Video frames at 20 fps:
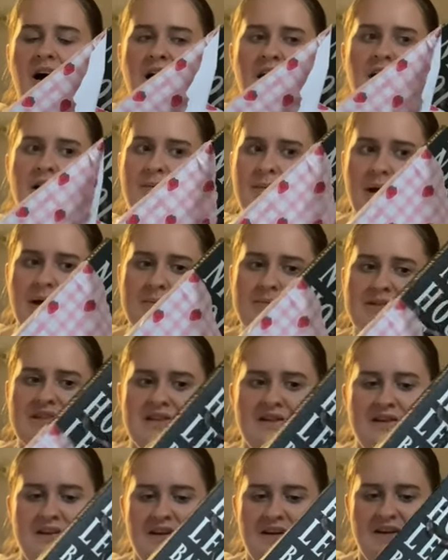I'm
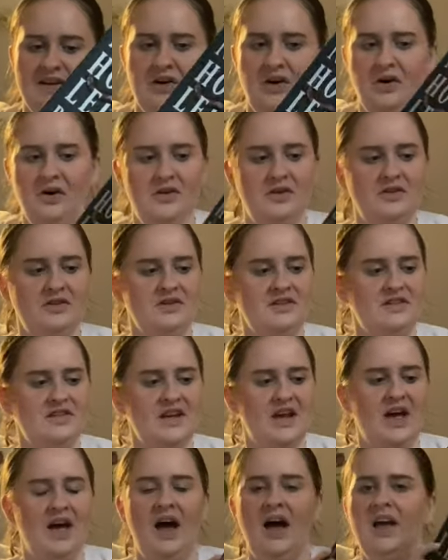absolutely not.
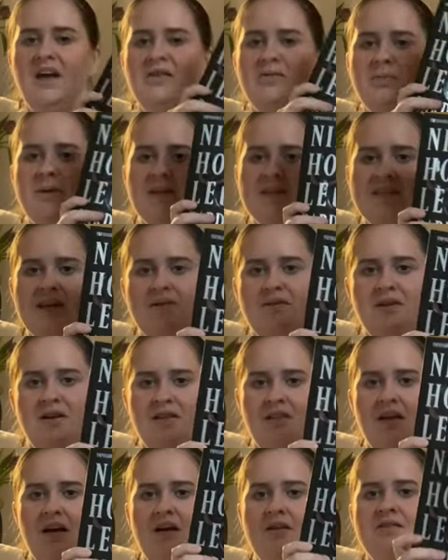I have picked up
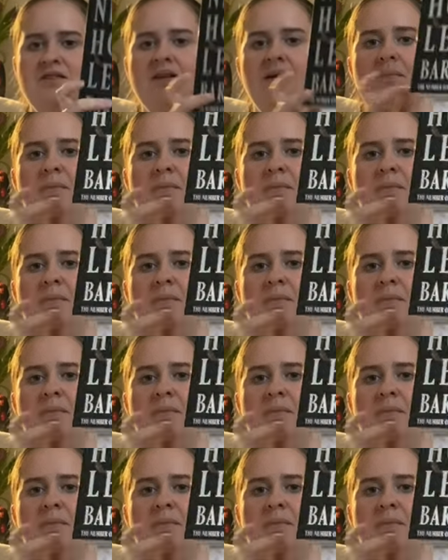Ninth House